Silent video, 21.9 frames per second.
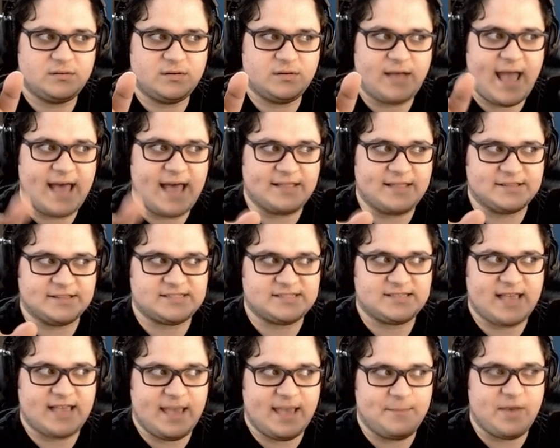Atlas
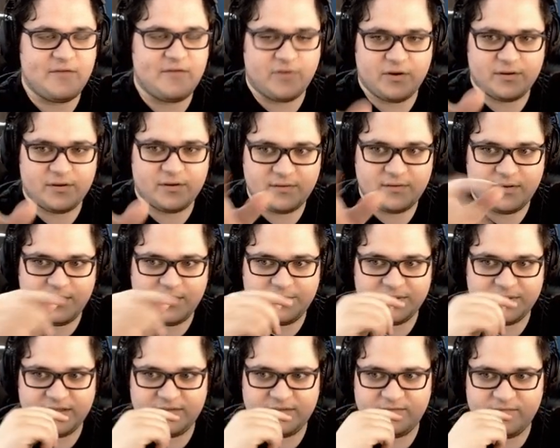game ever, I
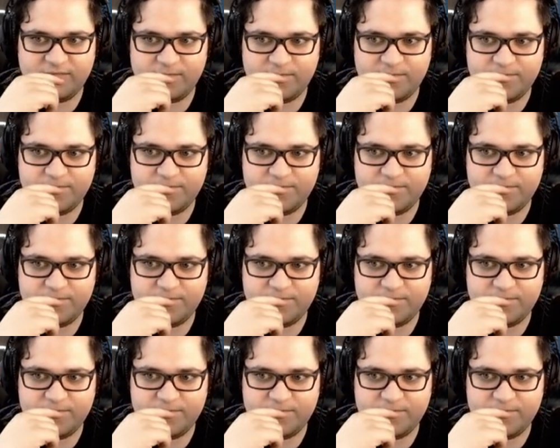believe.